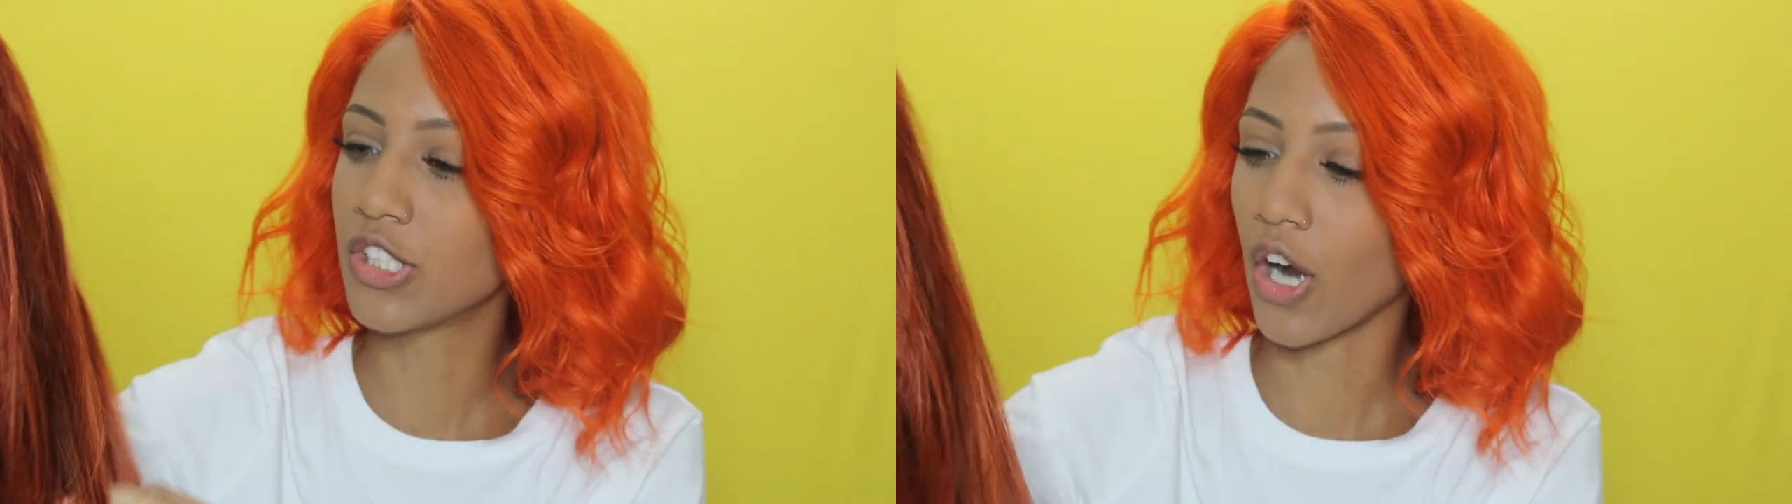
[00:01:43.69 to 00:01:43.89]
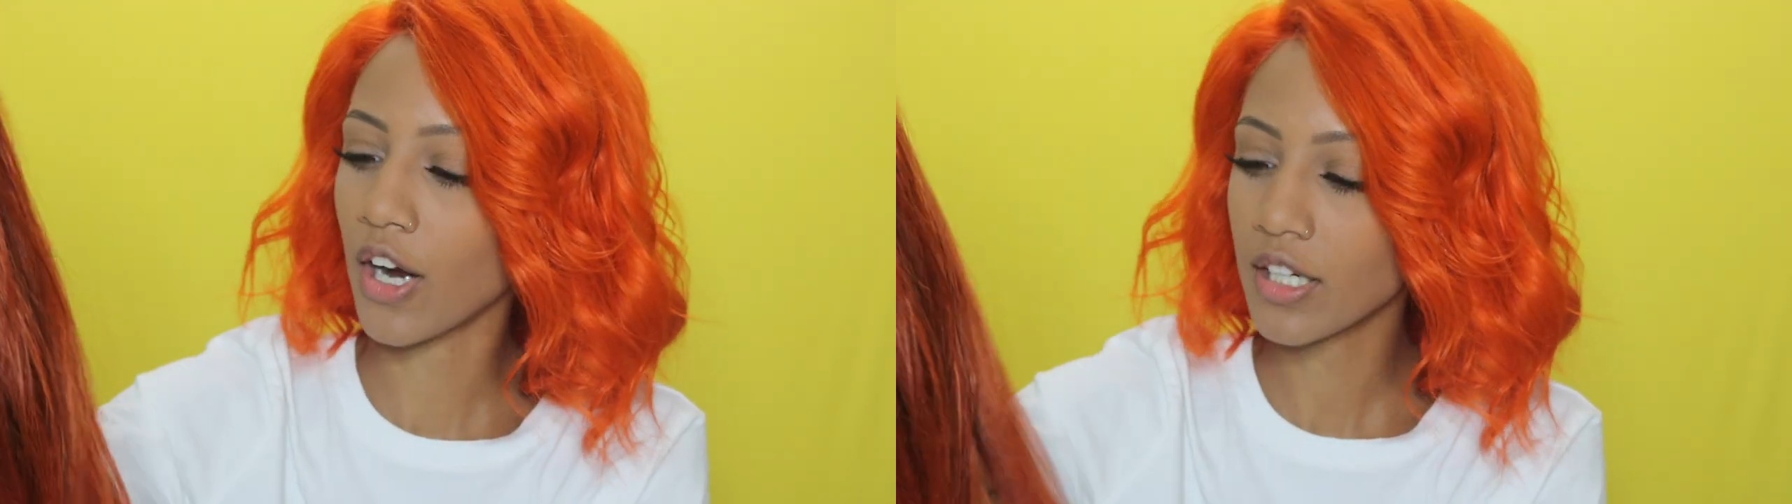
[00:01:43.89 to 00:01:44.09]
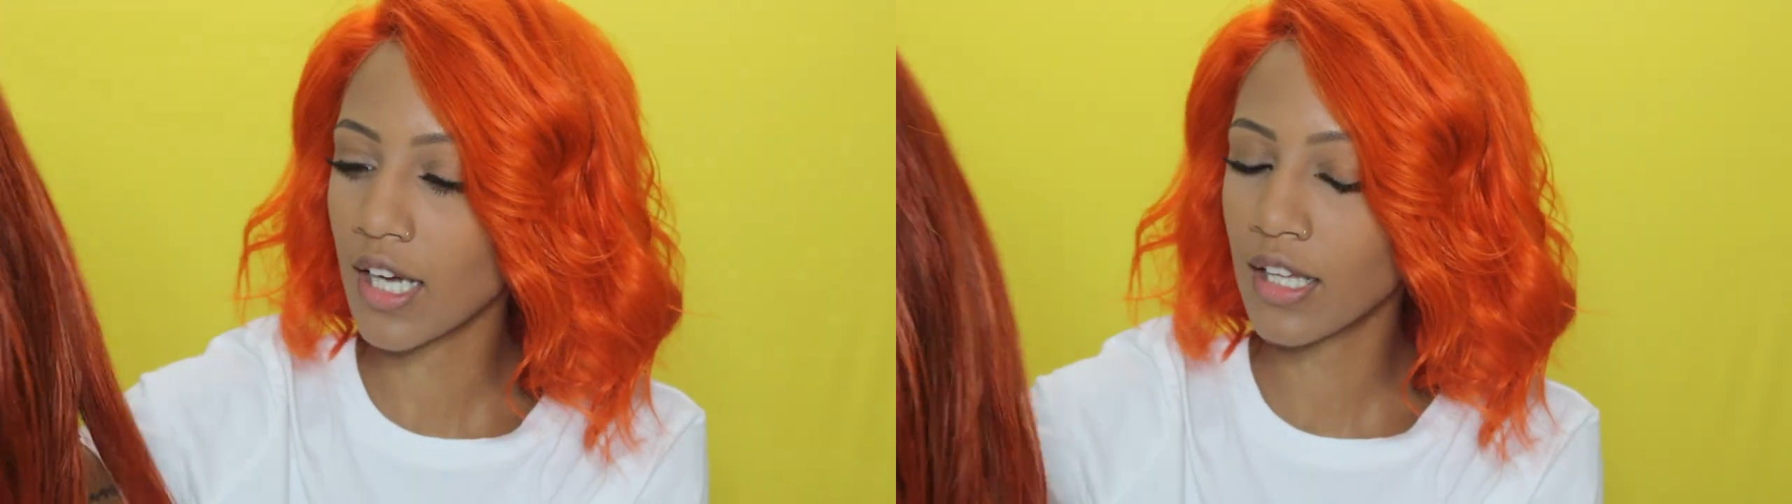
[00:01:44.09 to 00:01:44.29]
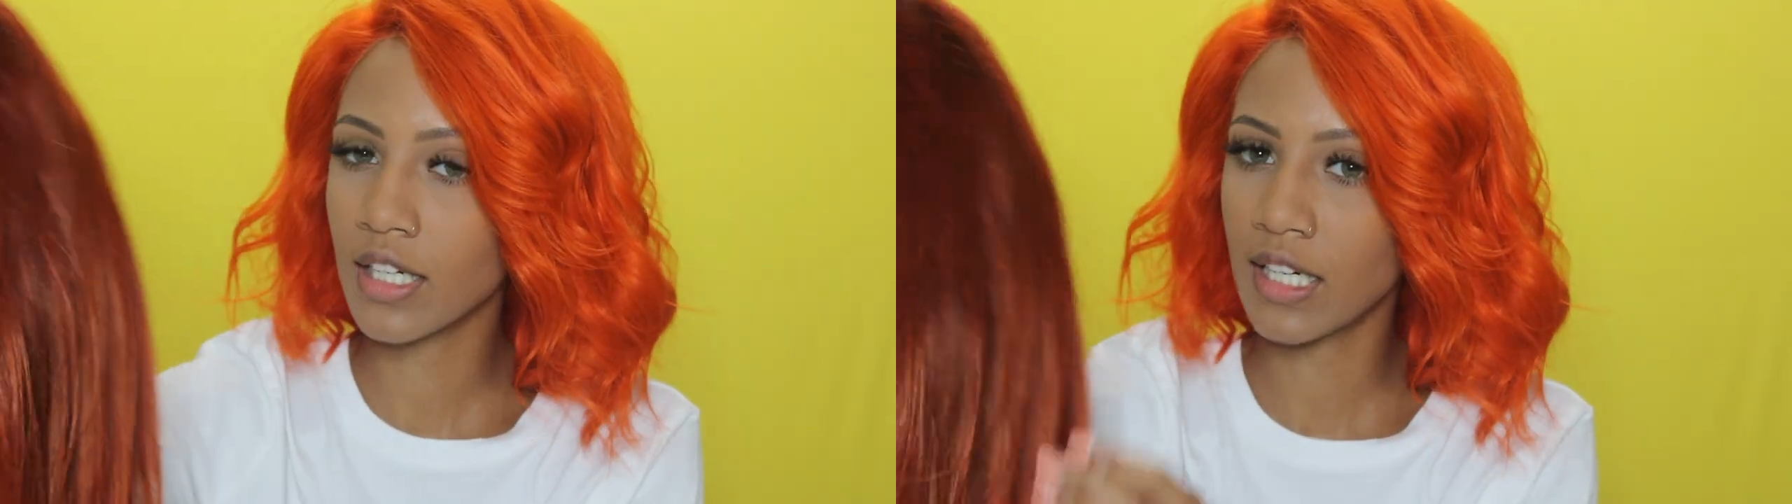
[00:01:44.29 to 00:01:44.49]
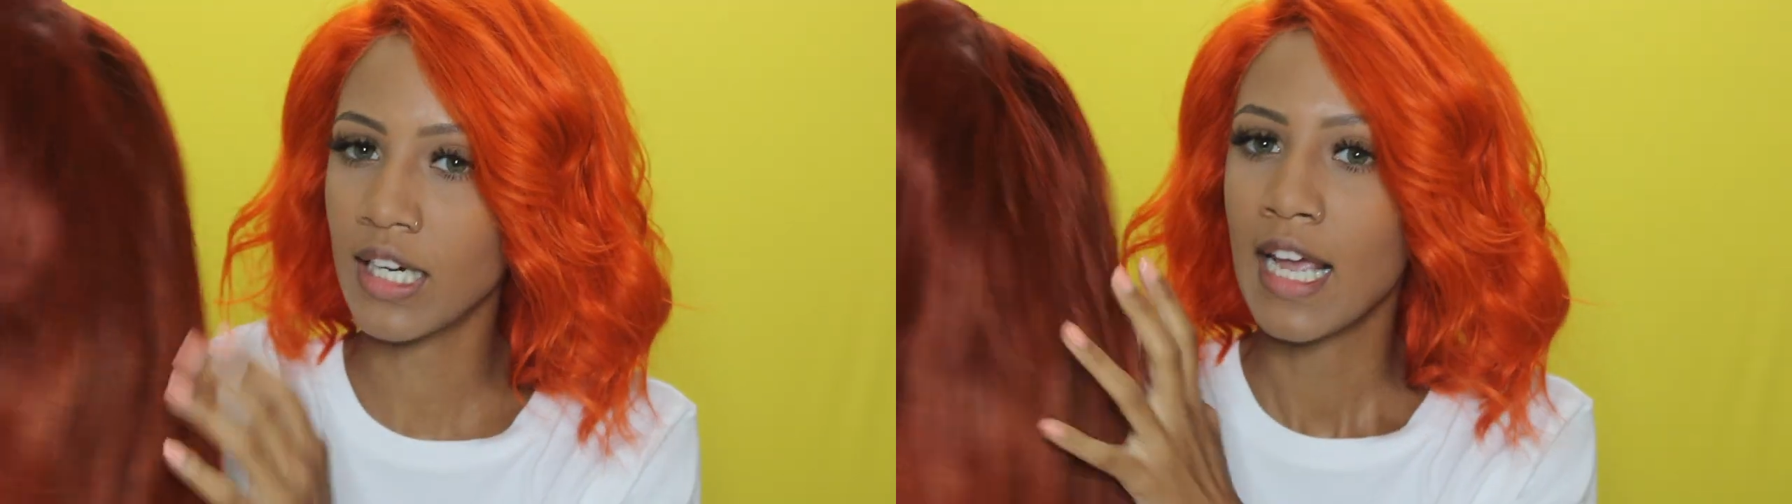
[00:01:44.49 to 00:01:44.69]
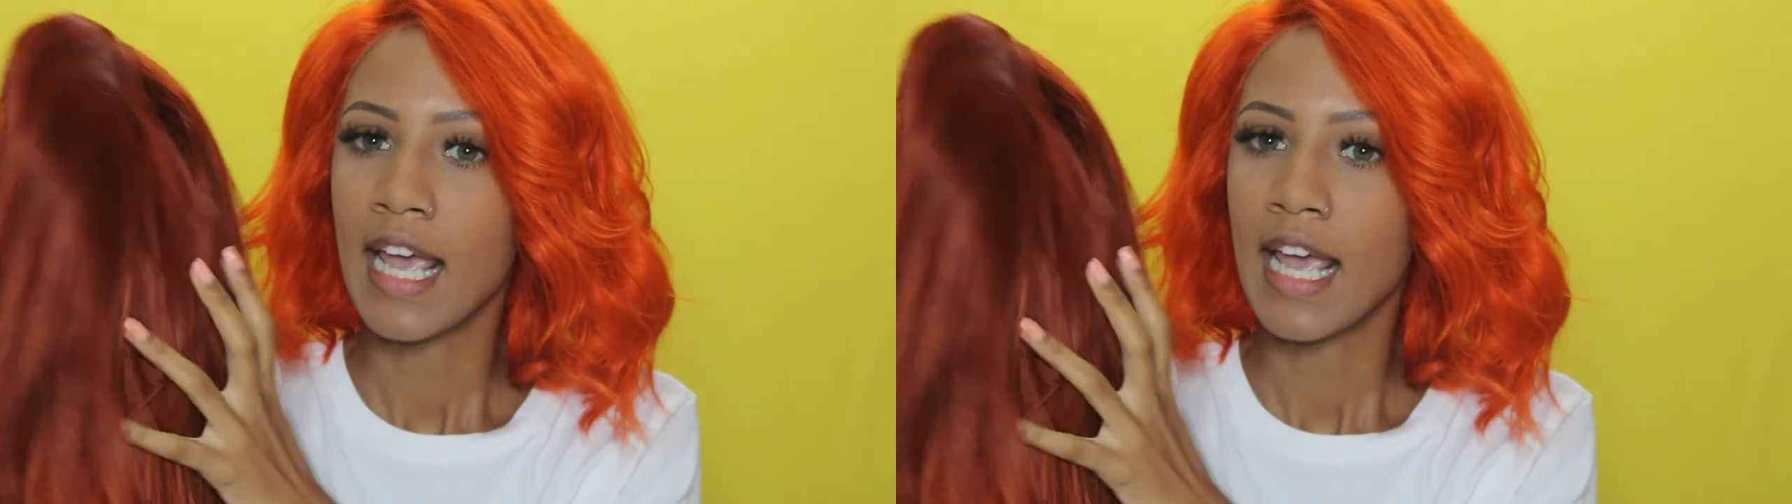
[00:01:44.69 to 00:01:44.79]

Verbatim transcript: dark color.